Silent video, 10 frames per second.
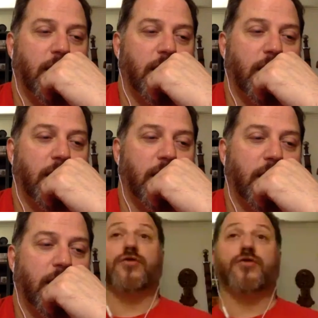with that
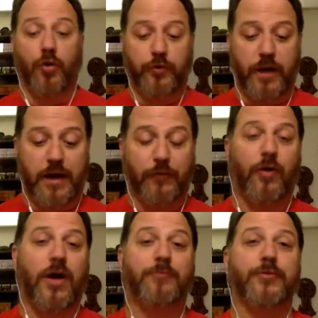as an answer. Nor
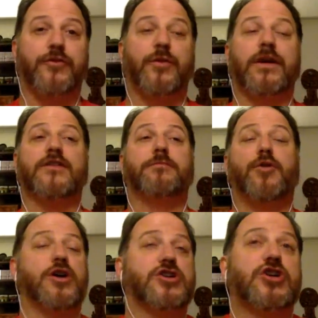do I have a gripe with doing it as a
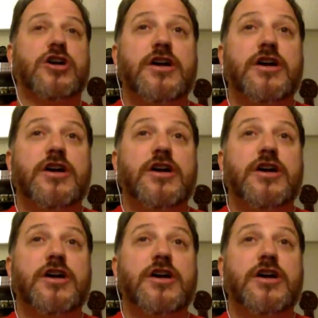push.